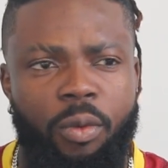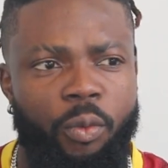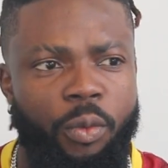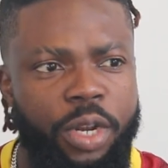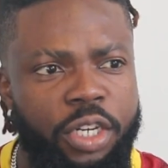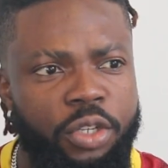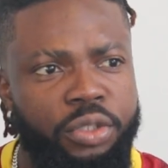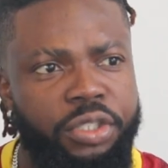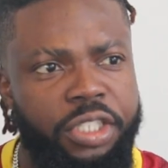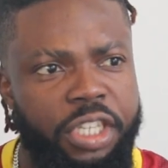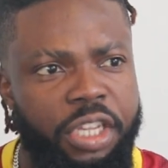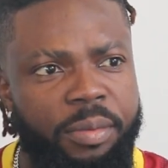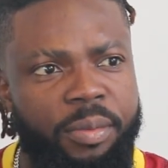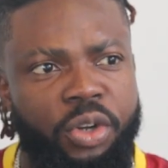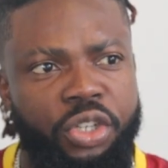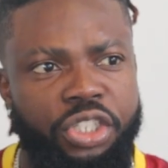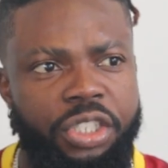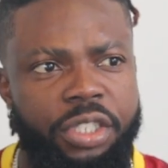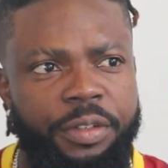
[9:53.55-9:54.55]
Will you
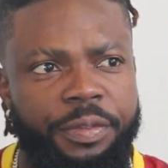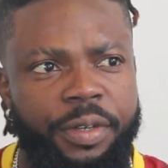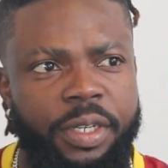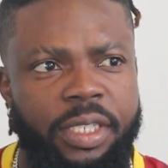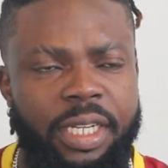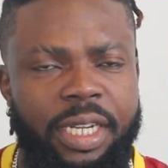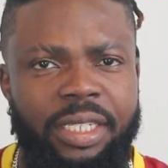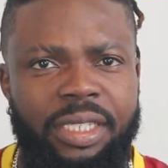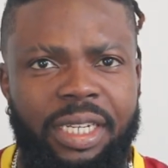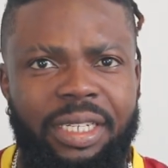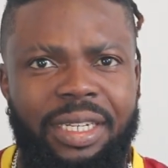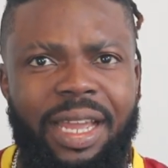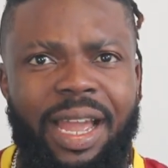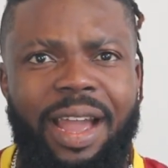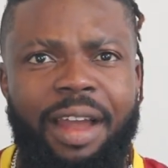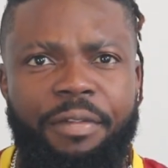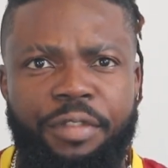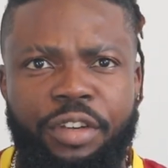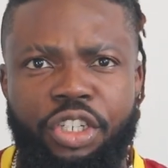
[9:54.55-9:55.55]
see much difference as
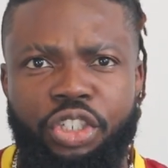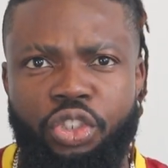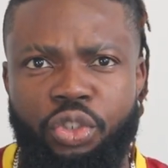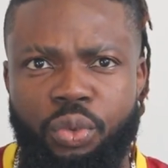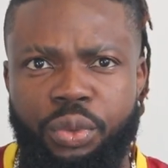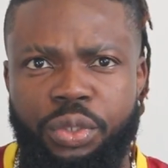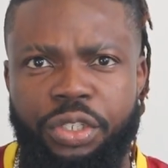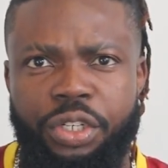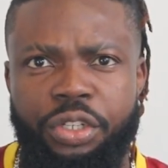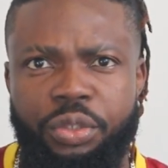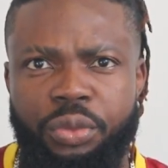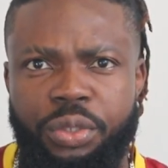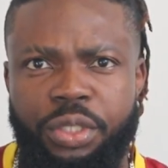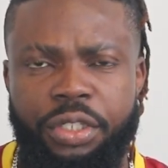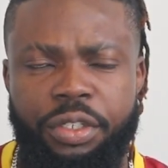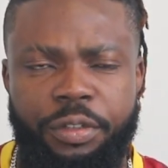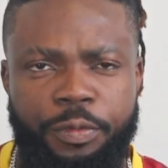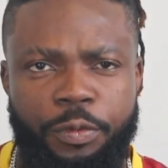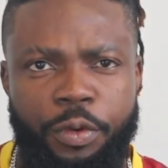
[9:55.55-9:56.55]
an average user
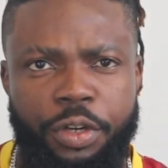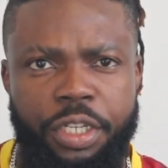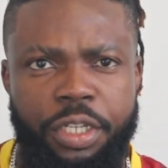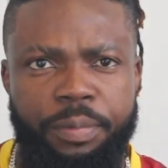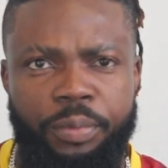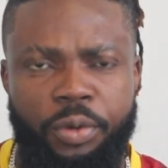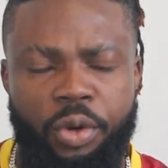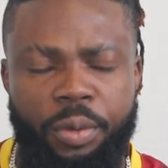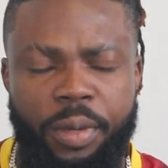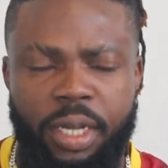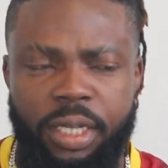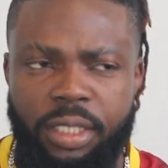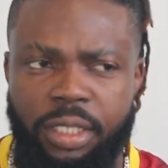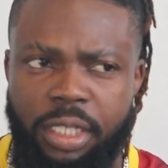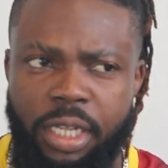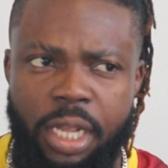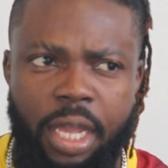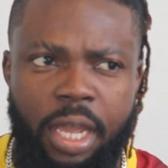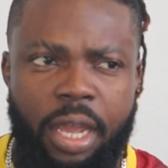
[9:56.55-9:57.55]
using your 14 Pro
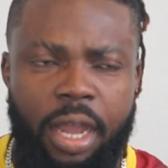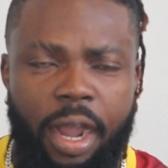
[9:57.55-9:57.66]
Max?